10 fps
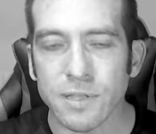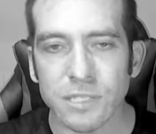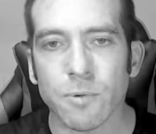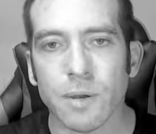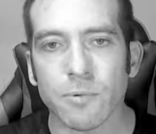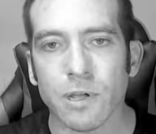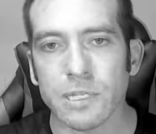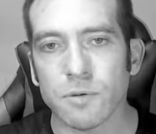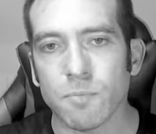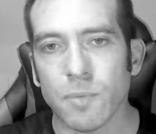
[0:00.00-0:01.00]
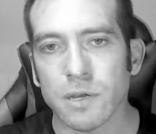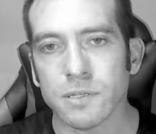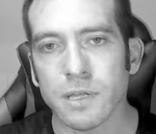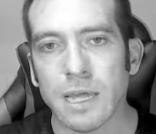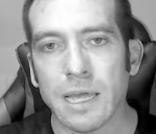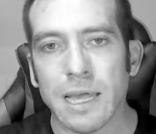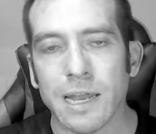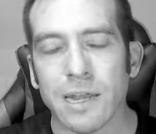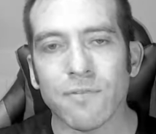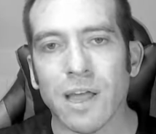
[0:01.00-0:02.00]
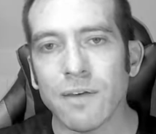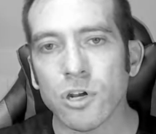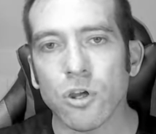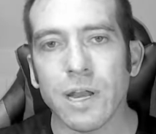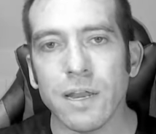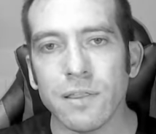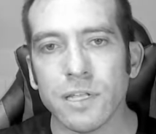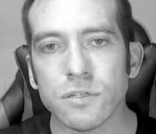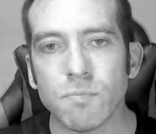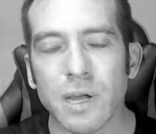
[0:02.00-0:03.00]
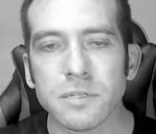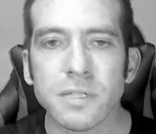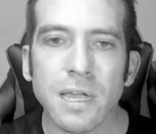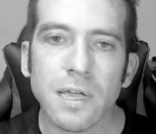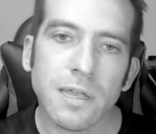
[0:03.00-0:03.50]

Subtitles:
That's what I'm going to post. And if I haven't got anything to post,